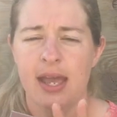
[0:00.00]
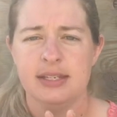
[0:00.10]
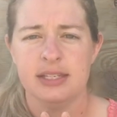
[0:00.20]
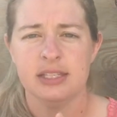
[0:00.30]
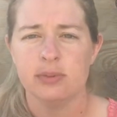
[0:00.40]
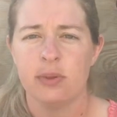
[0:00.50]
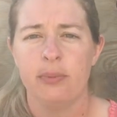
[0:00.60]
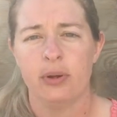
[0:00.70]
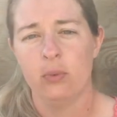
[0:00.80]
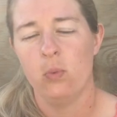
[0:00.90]
I did this
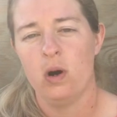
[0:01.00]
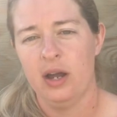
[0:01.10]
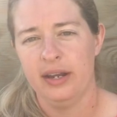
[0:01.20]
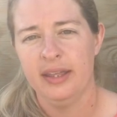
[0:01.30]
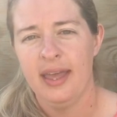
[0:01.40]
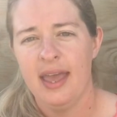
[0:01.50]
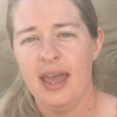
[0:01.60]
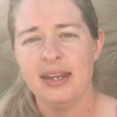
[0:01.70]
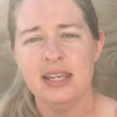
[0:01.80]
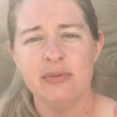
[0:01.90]
with book 1,
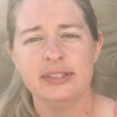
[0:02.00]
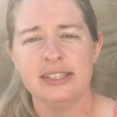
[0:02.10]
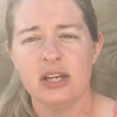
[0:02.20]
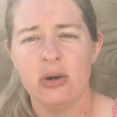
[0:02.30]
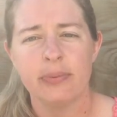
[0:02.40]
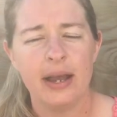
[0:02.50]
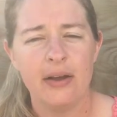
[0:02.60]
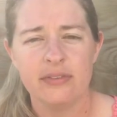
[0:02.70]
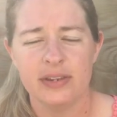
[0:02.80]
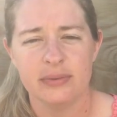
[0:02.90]
and he was so proud of it.